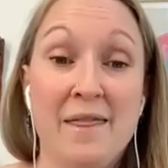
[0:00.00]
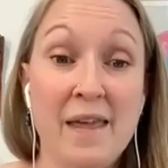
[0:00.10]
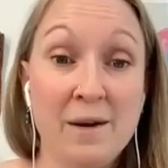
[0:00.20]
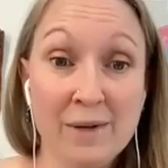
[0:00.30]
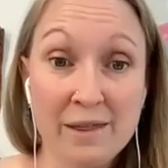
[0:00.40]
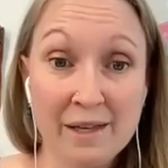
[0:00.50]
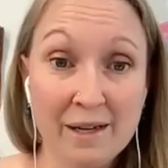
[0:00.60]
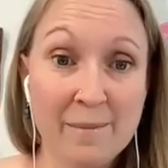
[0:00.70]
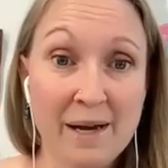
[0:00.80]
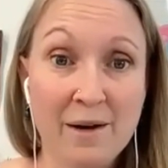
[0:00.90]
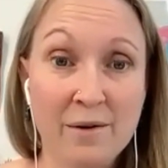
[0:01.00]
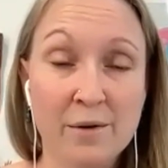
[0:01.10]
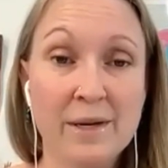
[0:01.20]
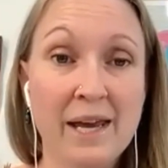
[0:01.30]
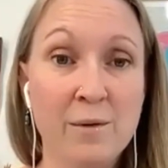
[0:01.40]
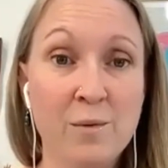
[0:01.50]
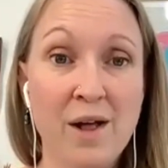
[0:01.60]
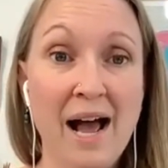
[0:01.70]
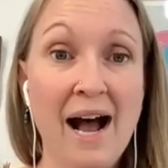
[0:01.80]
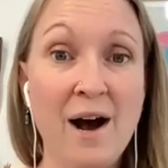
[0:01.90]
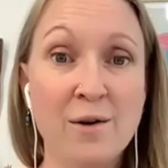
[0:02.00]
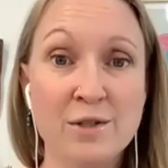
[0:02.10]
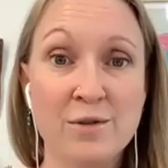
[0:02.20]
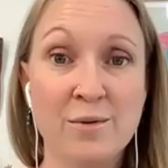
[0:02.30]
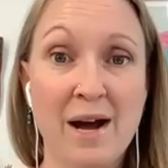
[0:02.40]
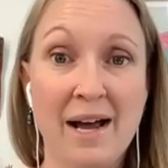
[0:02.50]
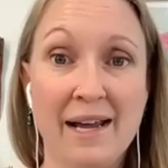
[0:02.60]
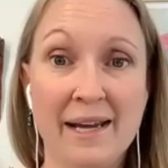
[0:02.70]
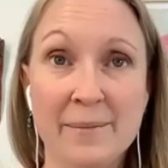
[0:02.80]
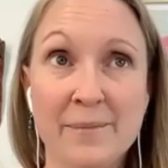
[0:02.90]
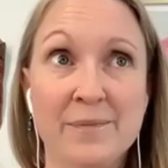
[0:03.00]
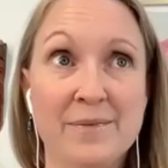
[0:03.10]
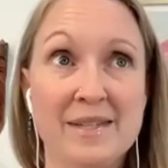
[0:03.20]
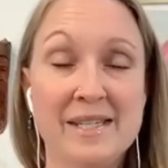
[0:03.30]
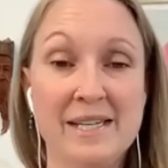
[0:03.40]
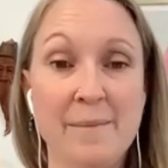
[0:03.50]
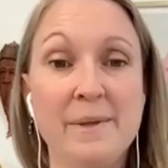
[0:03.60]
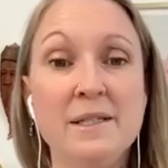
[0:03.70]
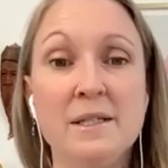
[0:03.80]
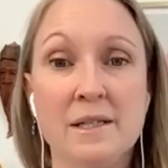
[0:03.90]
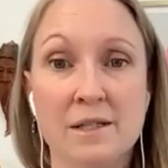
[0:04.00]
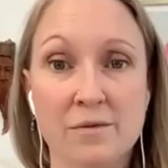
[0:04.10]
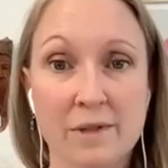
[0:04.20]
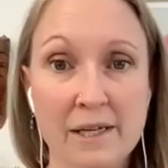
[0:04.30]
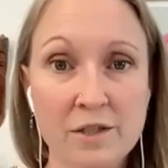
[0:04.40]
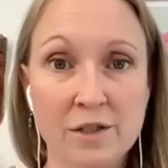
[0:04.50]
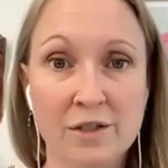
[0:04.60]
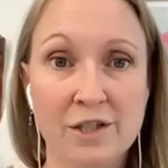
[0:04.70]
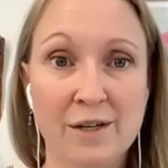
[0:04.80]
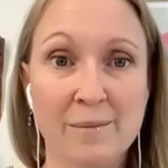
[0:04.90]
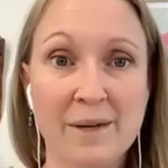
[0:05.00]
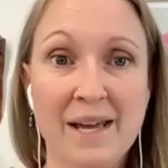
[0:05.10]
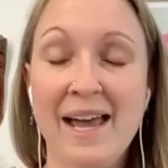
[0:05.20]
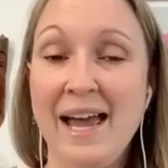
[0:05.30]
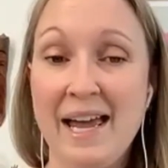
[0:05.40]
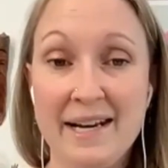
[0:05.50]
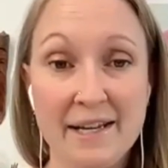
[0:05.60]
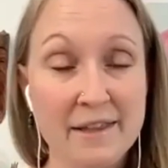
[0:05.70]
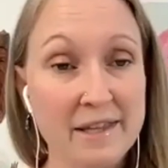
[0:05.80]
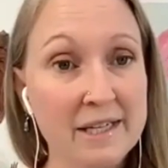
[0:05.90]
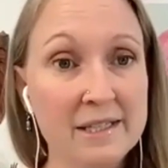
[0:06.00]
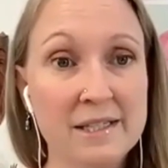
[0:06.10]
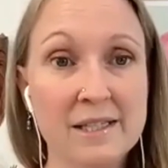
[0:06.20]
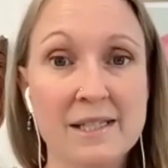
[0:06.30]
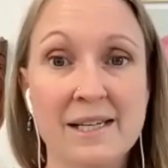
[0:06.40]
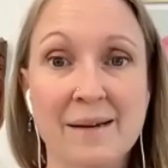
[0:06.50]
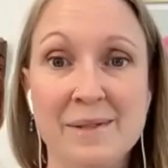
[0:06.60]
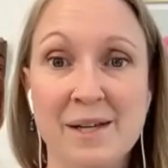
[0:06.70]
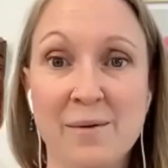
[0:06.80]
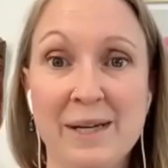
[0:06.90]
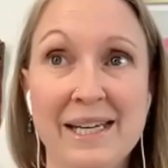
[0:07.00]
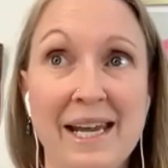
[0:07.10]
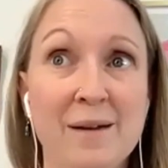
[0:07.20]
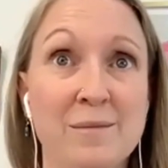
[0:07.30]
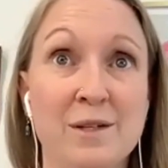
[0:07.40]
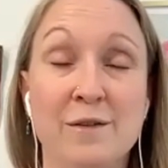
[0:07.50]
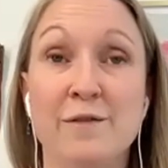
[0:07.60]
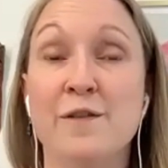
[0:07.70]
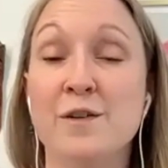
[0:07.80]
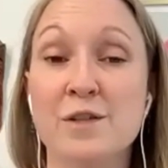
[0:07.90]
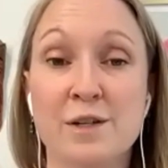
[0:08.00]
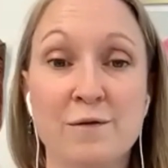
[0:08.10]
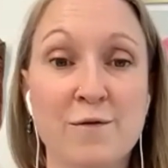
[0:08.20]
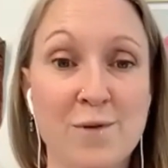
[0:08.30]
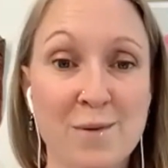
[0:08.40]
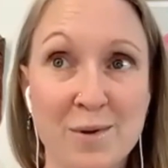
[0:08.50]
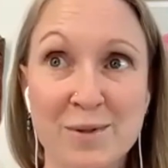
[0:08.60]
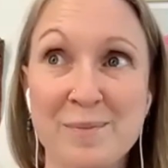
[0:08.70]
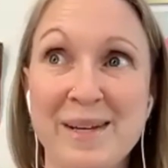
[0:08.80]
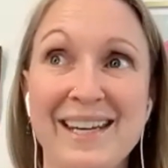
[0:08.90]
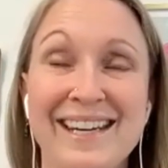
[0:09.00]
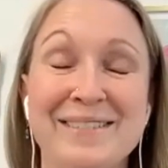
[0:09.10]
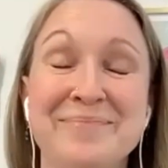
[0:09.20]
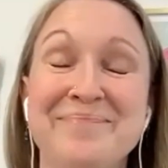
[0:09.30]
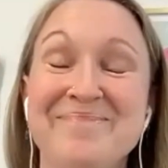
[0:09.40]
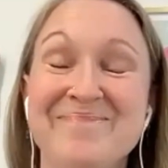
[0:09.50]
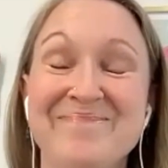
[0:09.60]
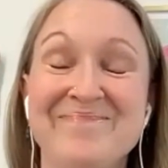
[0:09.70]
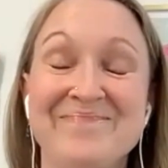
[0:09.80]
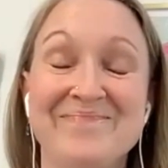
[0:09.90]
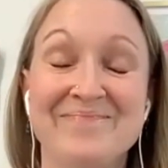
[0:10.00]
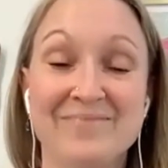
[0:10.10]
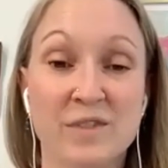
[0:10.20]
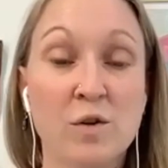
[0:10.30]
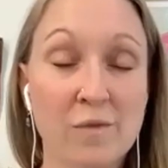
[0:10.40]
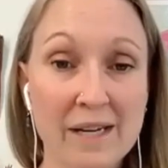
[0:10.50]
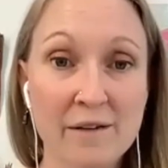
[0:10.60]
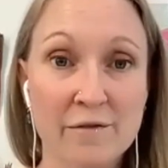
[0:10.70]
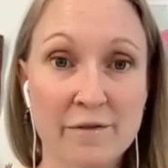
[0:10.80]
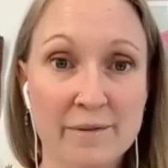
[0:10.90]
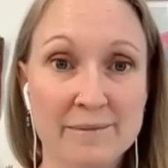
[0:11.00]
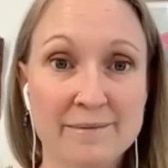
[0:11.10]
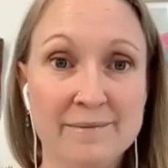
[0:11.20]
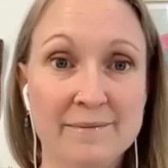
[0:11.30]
And then we think about, okay, well, how do I step into this relationship? And I think it's the steps that we named, the first and foremost being grief.